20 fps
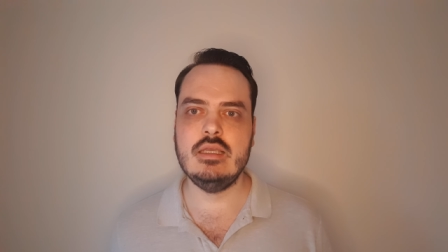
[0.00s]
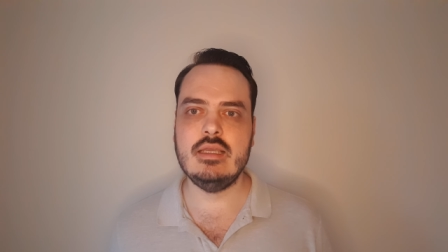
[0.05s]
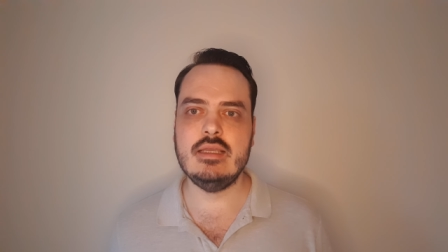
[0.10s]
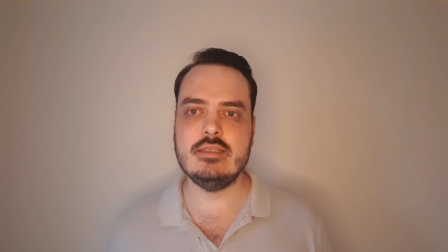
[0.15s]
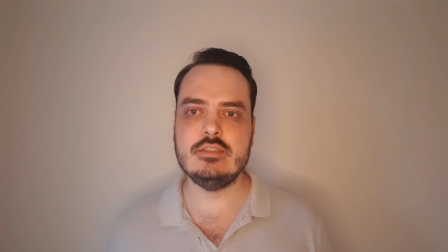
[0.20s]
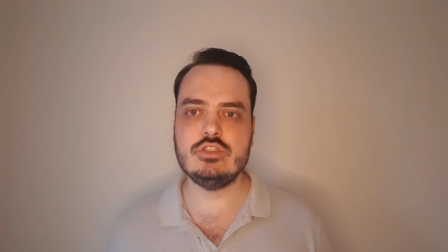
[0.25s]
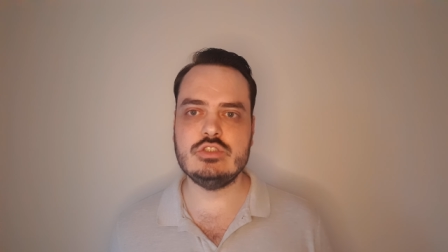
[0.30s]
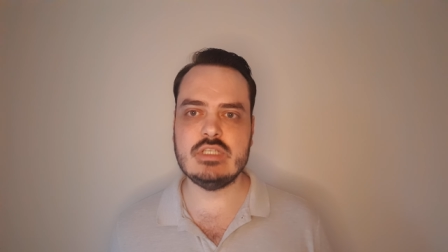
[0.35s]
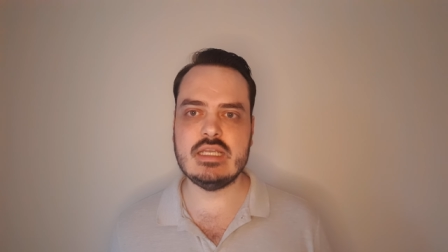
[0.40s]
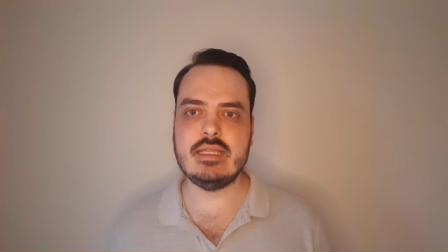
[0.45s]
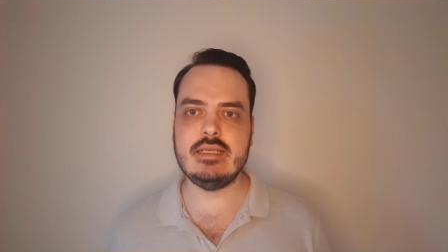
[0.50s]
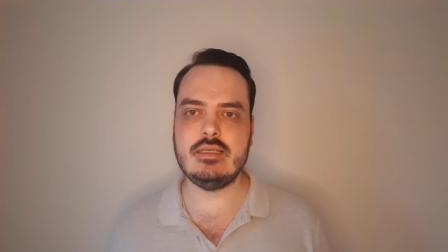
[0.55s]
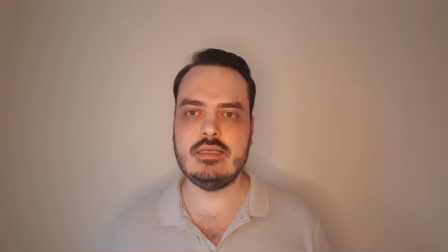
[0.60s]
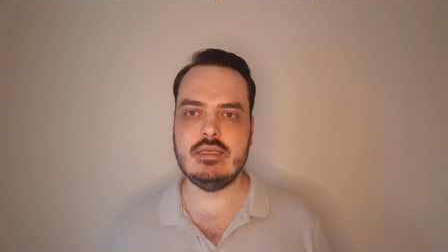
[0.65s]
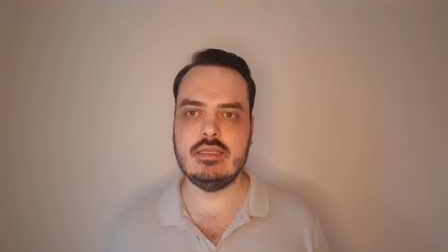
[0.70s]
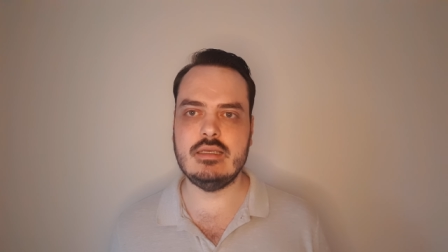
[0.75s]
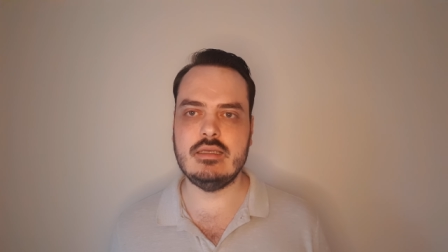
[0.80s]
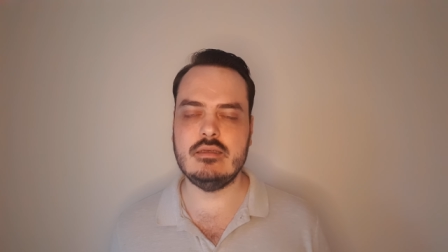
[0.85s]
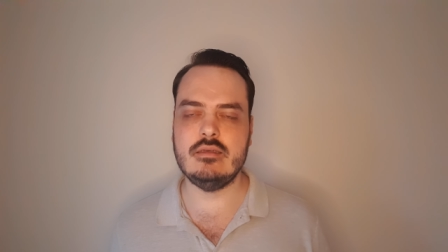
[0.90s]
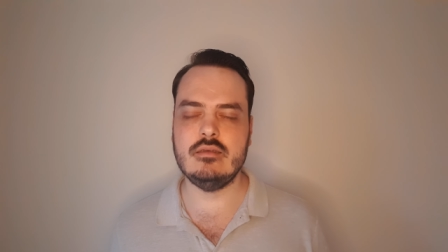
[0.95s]
is
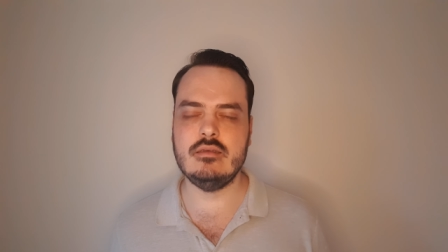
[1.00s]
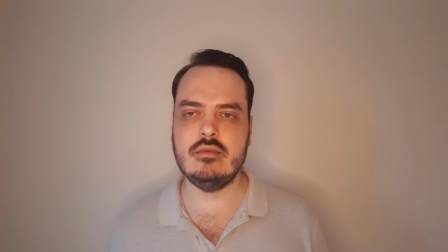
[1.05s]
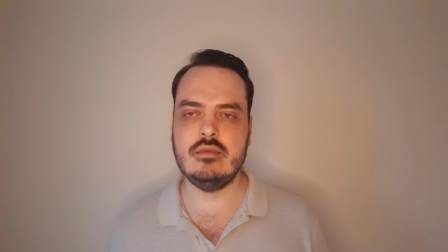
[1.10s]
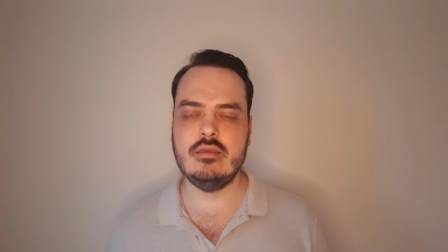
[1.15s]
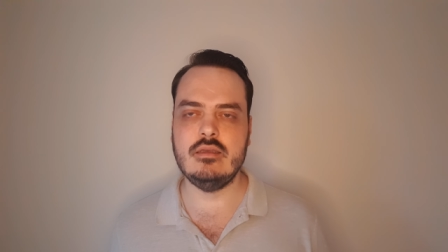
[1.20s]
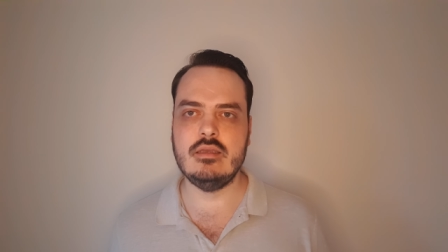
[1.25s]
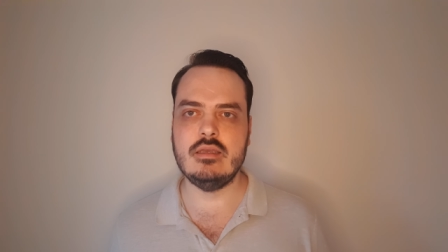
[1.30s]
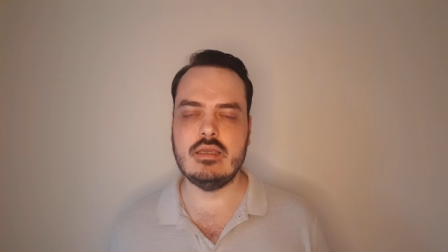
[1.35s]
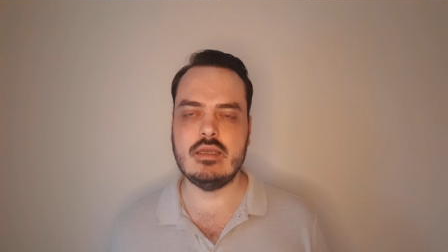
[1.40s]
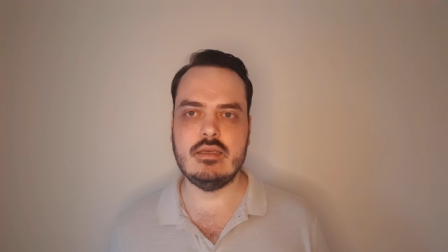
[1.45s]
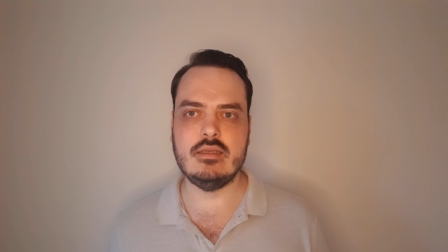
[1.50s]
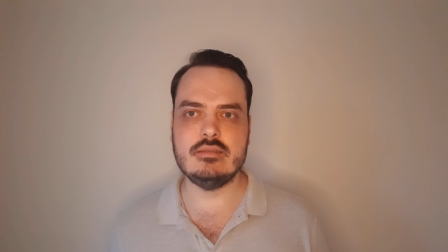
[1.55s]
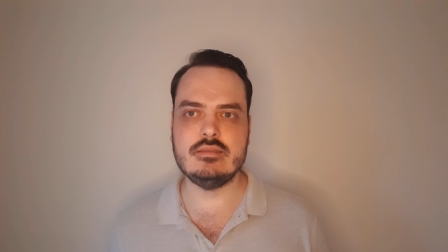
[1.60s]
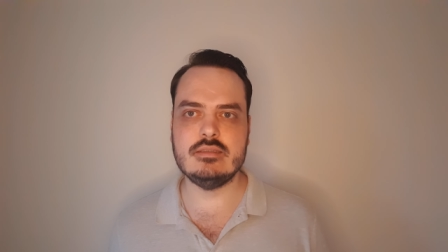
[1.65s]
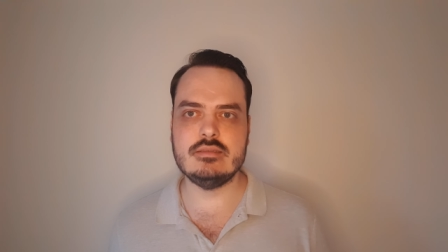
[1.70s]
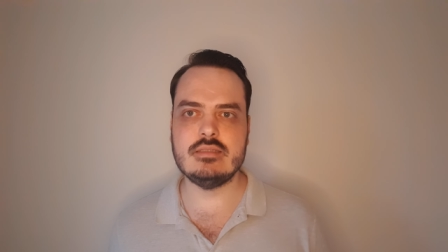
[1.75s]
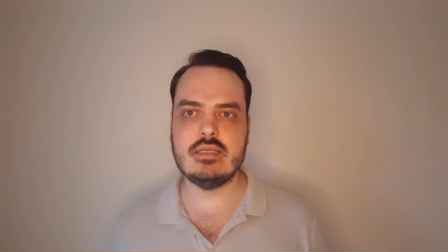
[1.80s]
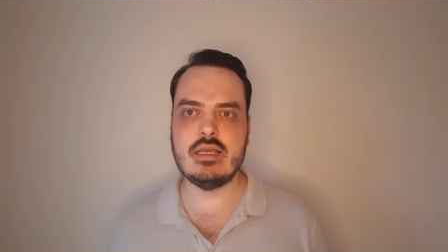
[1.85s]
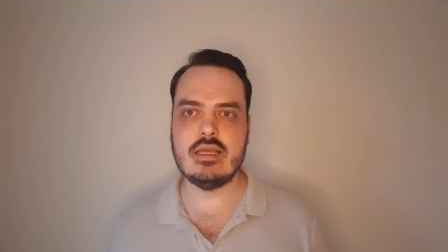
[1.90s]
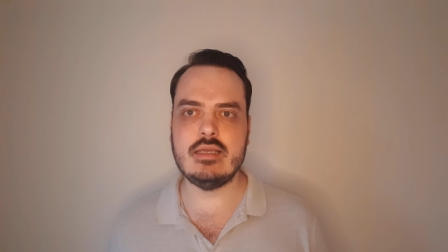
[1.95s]
gentler and a
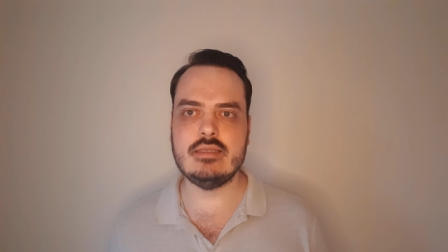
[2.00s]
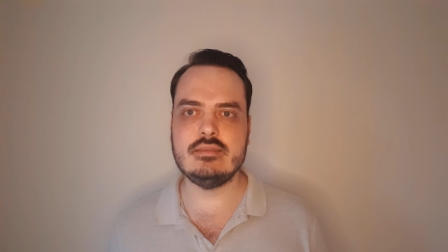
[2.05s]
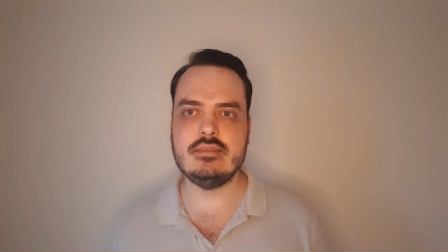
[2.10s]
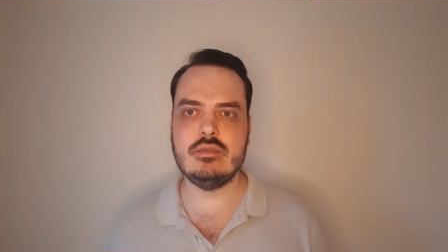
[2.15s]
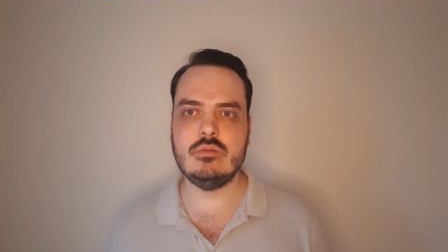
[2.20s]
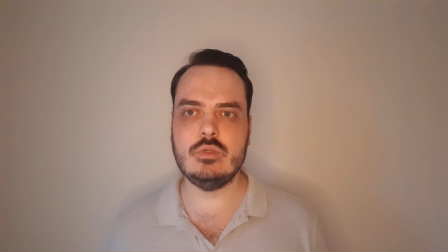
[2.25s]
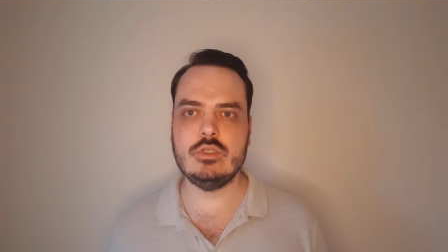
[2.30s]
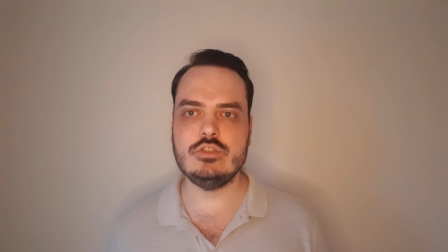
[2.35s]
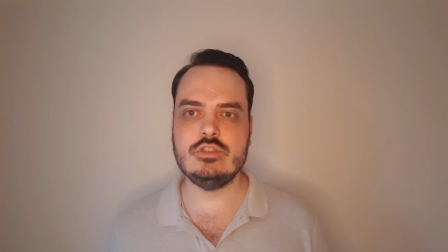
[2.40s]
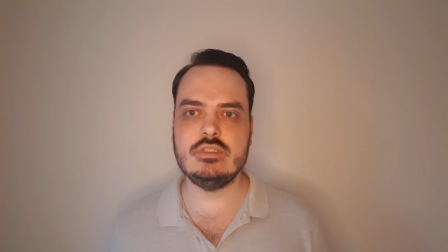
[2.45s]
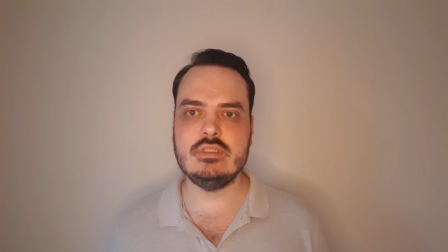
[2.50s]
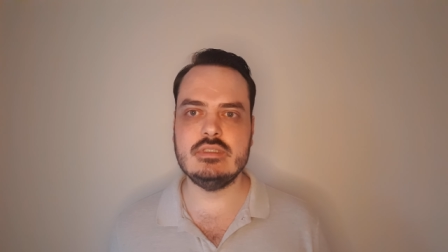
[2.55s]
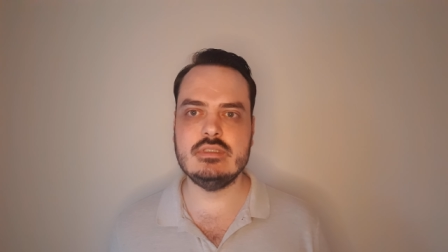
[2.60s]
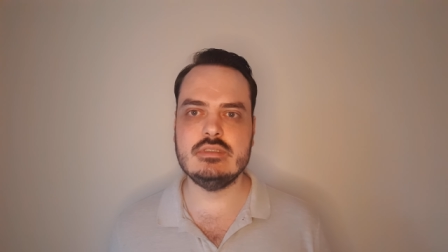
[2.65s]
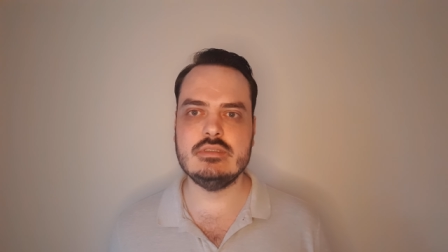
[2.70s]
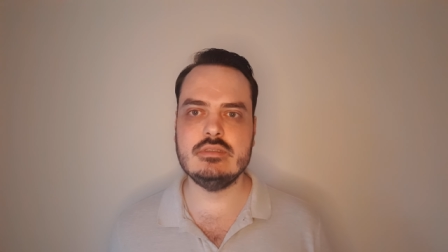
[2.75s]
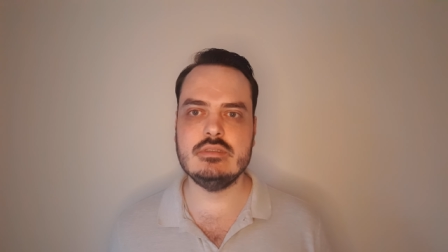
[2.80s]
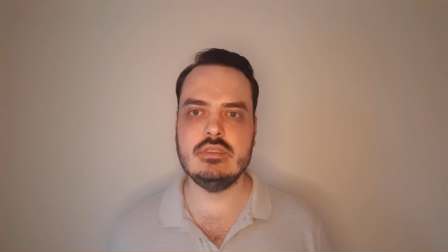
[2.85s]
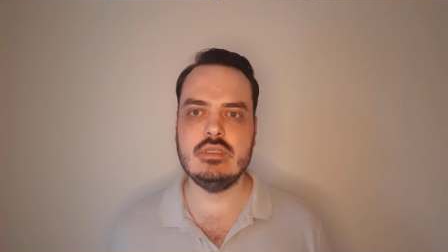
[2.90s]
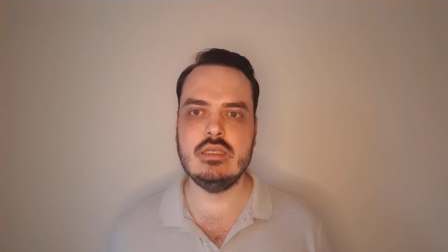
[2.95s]
society which
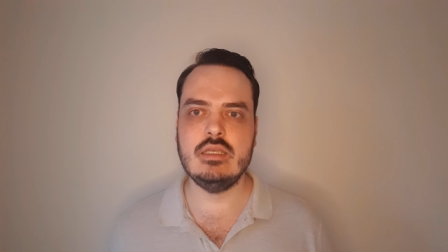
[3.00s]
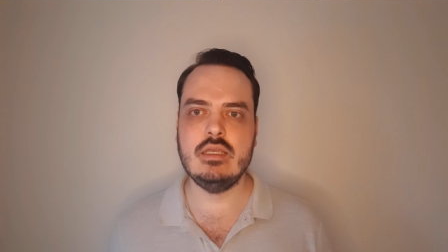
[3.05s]
is